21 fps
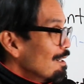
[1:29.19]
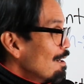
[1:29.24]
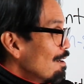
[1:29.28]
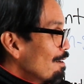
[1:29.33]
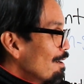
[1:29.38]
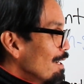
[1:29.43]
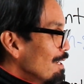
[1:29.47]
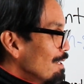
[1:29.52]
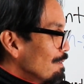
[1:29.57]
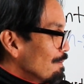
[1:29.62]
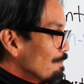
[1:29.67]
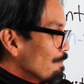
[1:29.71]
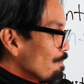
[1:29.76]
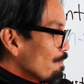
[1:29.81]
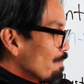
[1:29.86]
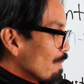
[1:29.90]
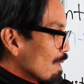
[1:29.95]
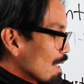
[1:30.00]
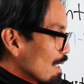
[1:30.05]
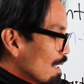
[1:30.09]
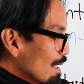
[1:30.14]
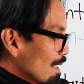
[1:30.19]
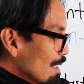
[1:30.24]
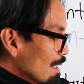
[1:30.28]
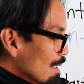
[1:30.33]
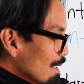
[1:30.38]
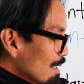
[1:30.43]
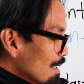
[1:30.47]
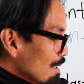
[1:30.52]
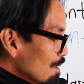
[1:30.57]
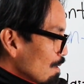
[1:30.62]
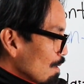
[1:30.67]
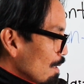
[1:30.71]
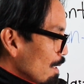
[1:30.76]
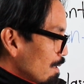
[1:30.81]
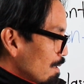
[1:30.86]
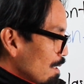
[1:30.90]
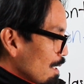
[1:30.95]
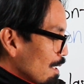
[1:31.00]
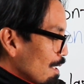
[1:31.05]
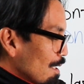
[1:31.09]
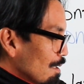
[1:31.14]
Alright, so
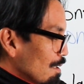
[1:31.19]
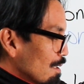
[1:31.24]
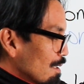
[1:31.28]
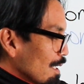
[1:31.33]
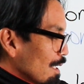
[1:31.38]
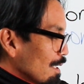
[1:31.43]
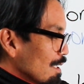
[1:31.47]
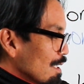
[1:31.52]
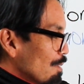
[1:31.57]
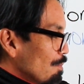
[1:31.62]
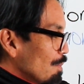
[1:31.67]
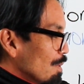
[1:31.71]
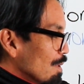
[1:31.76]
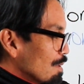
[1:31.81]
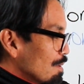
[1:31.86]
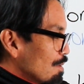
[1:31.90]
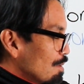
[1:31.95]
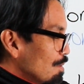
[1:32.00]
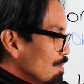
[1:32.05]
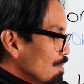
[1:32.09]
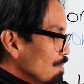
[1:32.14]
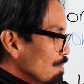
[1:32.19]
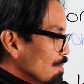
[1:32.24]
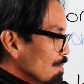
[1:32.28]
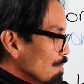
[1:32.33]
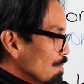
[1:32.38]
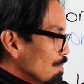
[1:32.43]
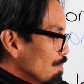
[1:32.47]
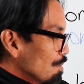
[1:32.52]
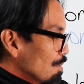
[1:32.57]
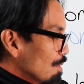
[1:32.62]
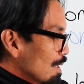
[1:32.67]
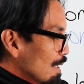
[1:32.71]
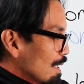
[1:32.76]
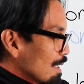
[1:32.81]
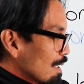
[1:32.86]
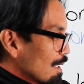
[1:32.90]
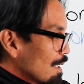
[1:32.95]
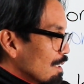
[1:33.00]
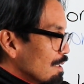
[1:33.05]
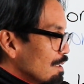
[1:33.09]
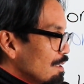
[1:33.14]
let's take a look at number two,
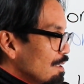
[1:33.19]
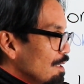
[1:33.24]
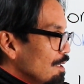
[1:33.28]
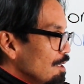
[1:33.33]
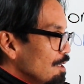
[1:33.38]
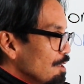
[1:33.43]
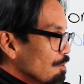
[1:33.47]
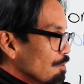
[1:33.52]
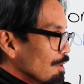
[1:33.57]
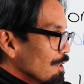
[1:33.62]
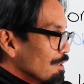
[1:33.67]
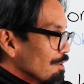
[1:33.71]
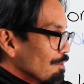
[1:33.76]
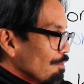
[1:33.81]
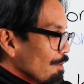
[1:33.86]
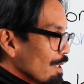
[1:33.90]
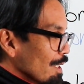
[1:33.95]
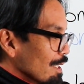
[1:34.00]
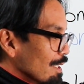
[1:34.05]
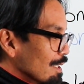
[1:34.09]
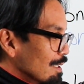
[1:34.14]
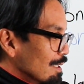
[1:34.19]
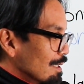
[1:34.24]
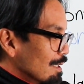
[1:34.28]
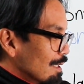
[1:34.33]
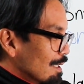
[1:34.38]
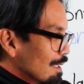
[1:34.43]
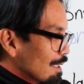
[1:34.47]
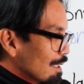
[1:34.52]
continuous rain.